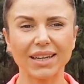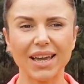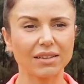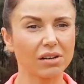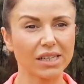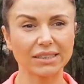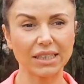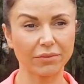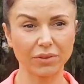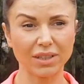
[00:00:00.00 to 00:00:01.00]
again, like I
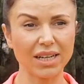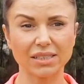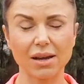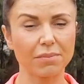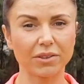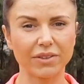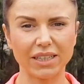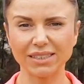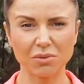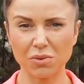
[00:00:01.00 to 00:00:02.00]
said, for the next couple of
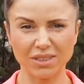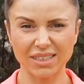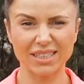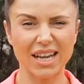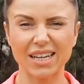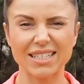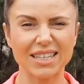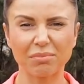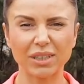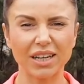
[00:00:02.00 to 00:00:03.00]
years, it wasn't exactly
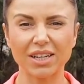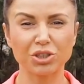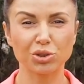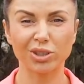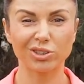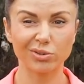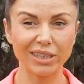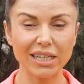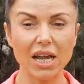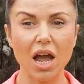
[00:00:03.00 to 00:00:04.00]
something I enjoyed
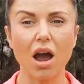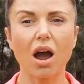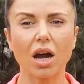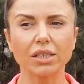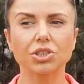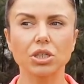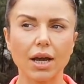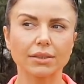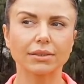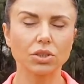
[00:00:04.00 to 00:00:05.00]
doing. I
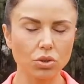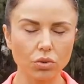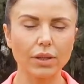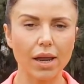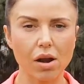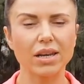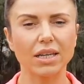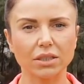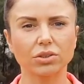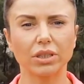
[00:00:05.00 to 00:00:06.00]
just knew that I
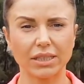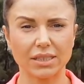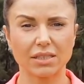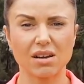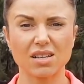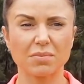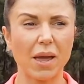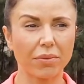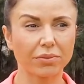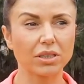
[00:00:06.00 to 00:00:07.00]
needed to exercise
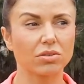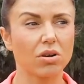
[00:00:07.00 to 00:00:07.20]
about 3